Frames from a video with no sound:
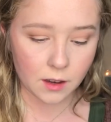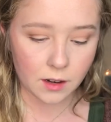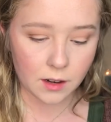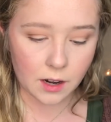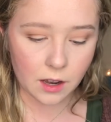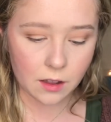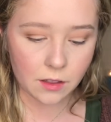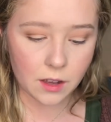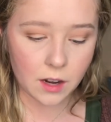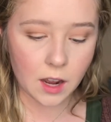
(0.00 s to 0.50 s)

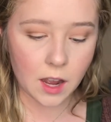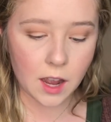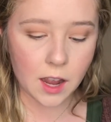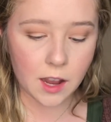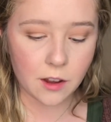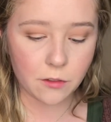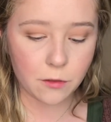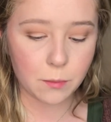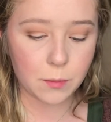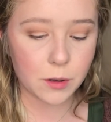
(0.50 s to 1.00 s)
Now that
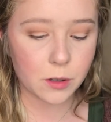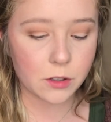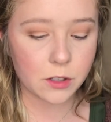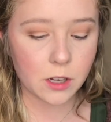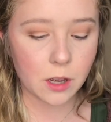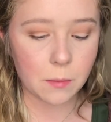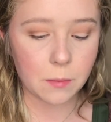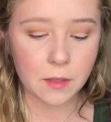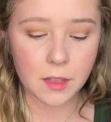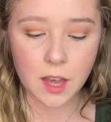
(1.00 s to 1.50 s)
I've built
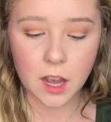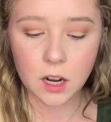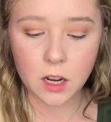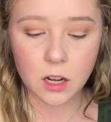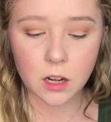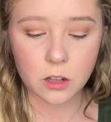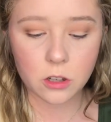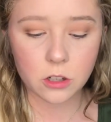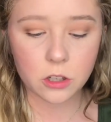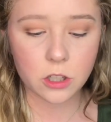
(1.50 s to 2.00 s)
up that
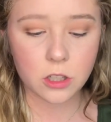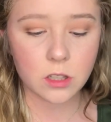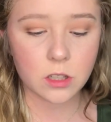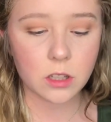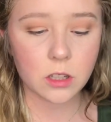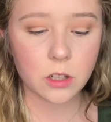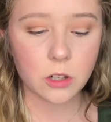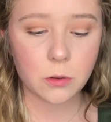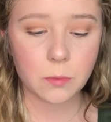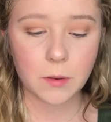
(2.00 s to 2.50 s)
color just
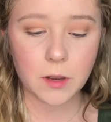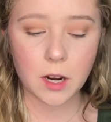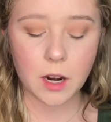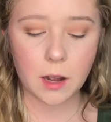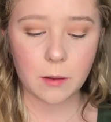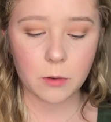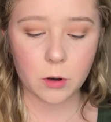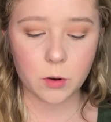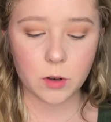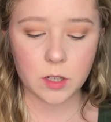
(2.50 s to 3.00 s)
a little bit,
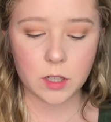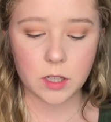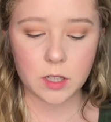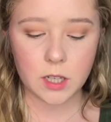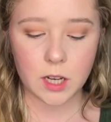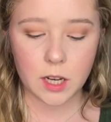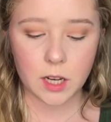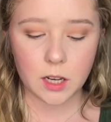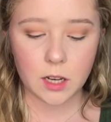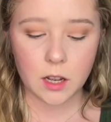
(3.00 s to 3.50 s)
I'm going to
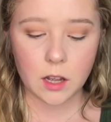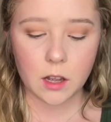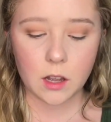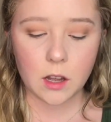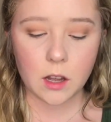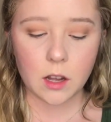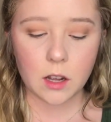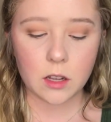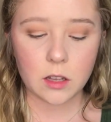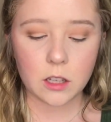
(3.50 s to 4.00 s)
take
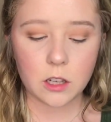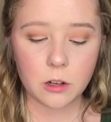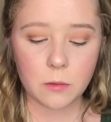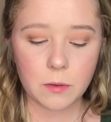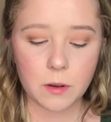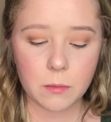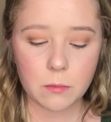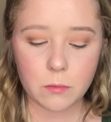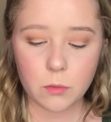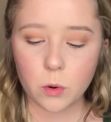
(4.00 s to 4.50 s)
a little
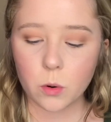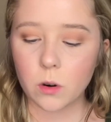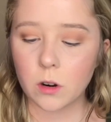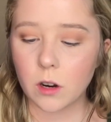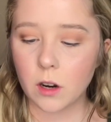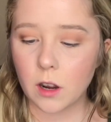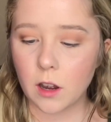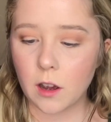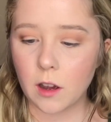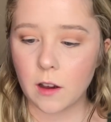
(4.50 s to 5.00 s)
bit
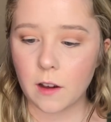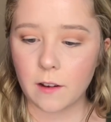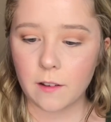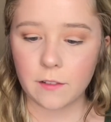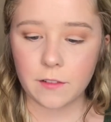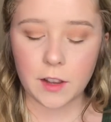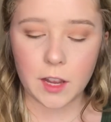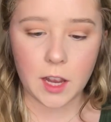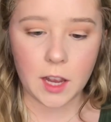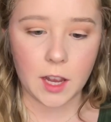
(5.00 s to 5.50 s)
more
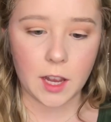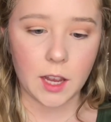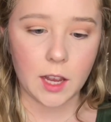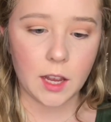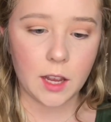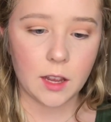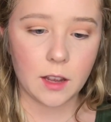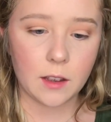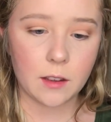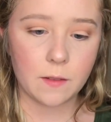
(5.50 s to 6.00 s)
of
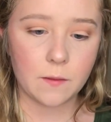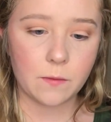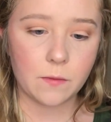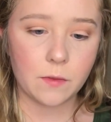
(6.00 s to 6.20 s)
a